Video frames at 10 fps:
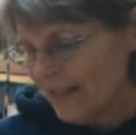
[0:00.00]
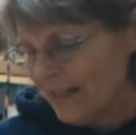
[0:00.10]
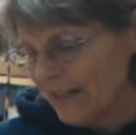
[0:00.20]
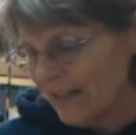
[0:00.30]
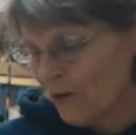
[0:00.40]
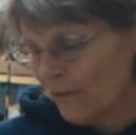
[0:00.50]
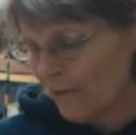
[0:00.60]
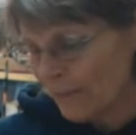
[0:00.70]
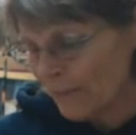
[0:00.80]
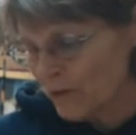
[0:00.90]
in
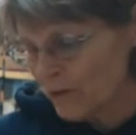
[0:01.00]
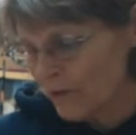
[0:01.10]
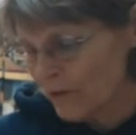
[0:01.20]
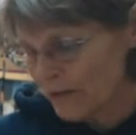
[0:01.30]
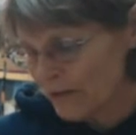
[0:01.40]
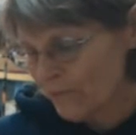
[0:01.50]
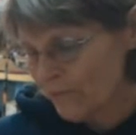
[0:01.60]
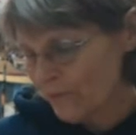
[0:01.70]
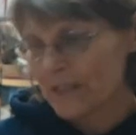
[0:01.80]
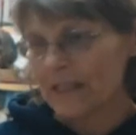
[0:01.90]
November
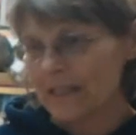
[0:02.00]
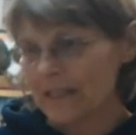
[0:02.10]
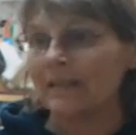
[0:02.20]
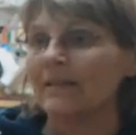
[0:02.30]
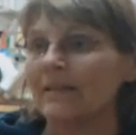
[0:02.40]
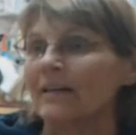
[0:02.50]
2014.